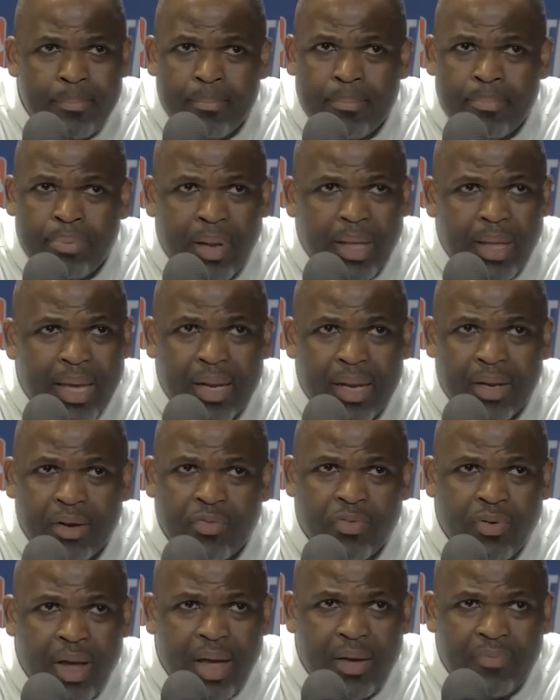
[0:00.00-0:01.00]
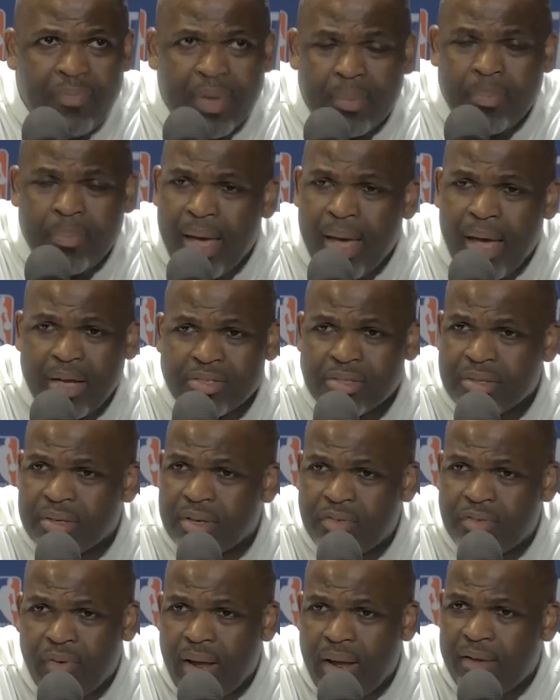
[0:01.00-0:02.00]
playing in traffic, passing in
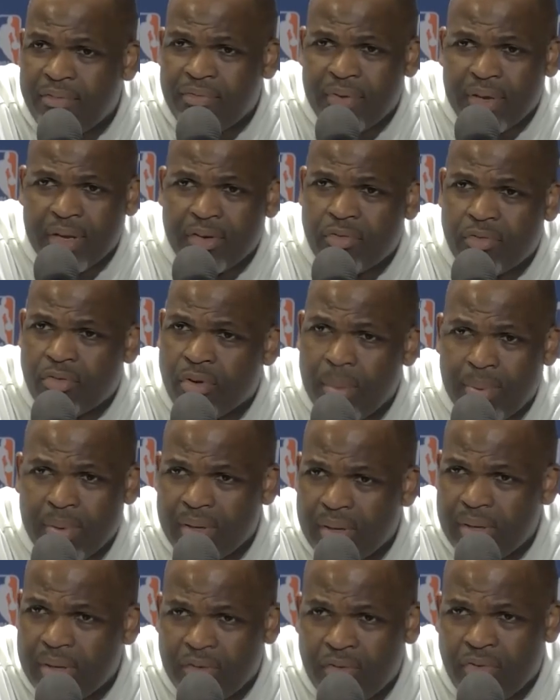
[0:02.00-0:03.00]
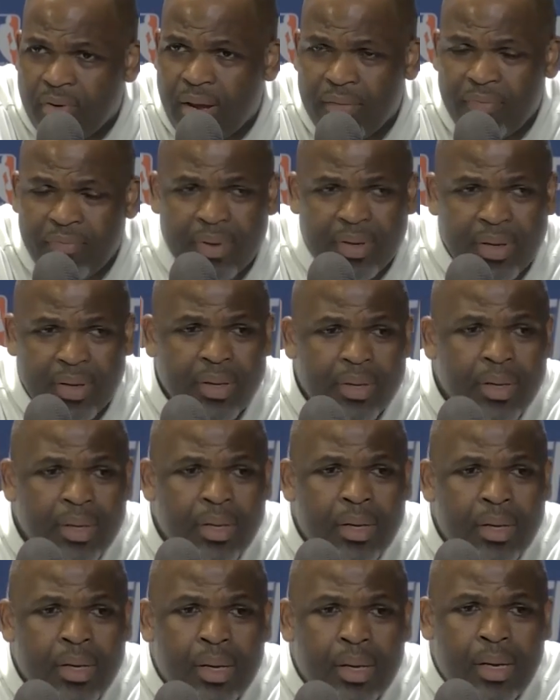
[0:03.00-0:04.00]
traffic, dribbling in traffic.
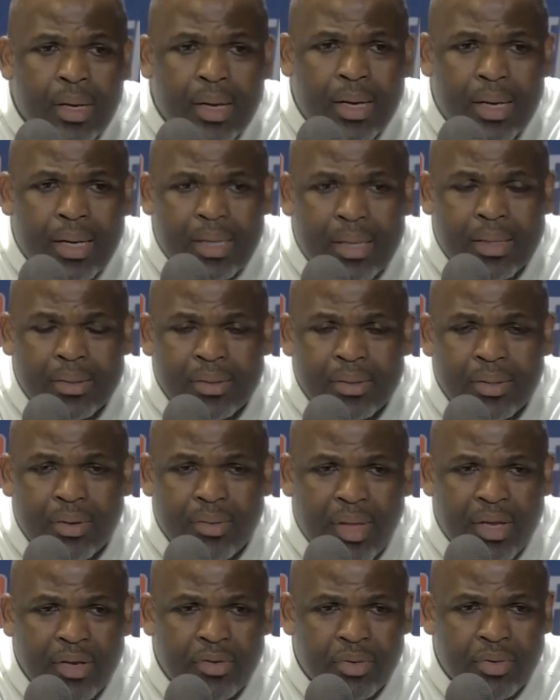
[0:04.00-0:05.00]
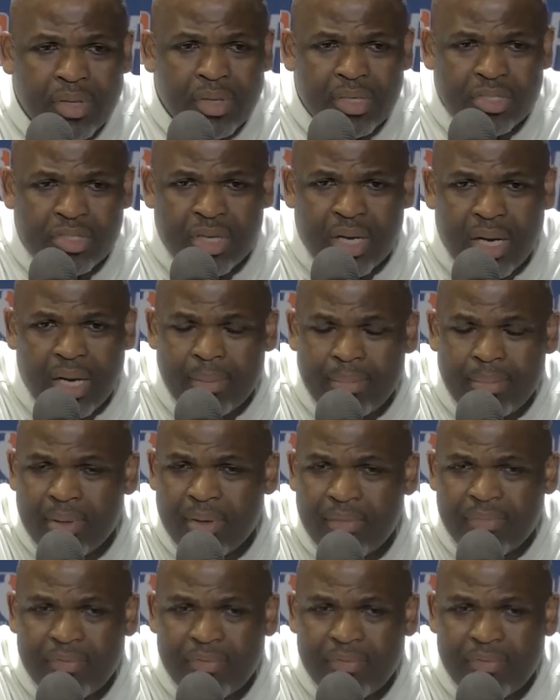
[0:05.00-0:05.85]
You know, they do a good job of